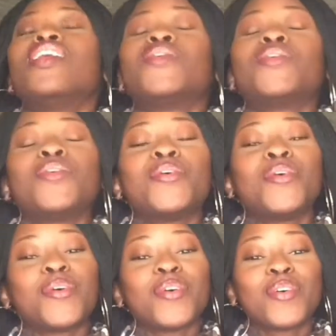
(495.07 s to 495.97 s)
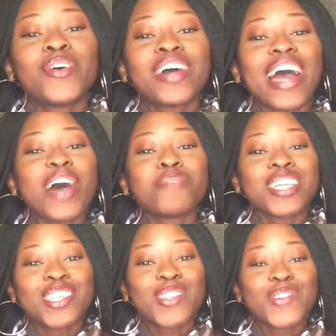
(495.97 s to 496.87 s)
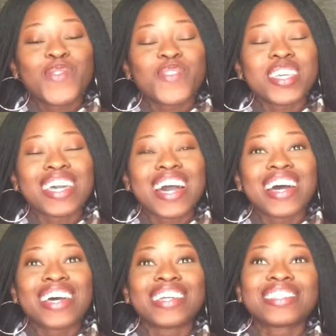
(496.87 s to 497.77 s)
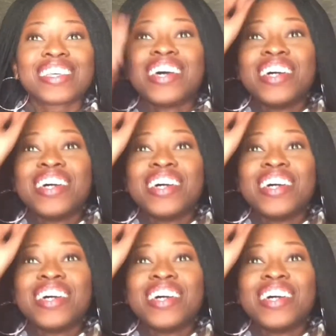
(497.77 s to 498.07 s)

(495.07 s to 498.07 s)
Whew, I made it through the week, guys.